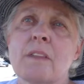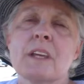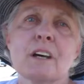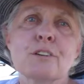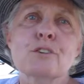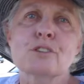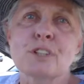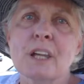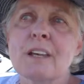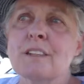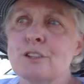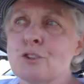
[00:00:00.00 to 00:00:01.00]
They
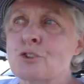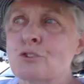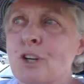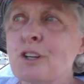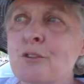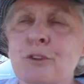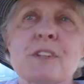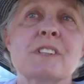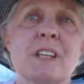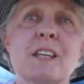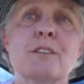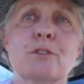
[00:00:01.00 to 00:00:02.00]
understand that you struggle for the
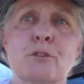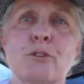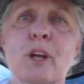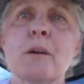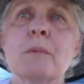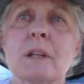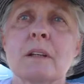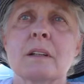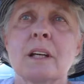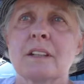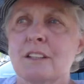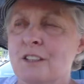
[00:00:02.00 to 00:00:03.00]
sake of your family,
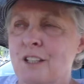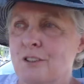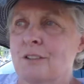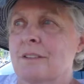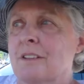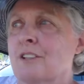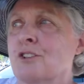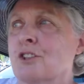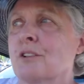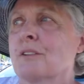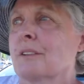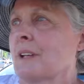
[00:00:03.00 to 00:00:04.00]
and that their
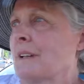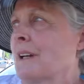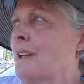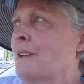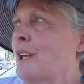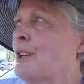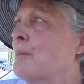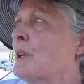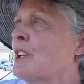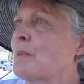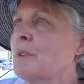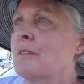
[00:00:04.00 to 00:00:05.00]
children, they
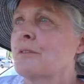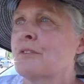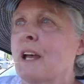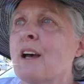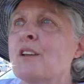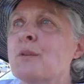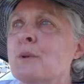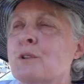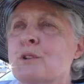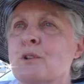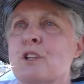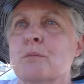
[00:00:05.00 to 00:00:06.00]
appear to be valuable
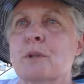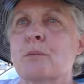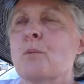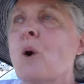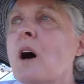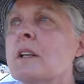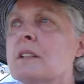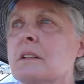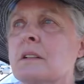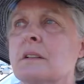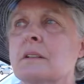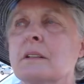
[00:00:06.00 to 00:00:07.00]
to them, and wanted
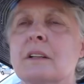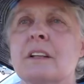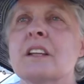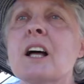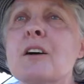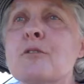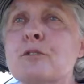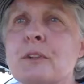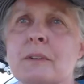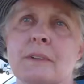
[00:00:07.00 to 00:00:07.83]
and loved.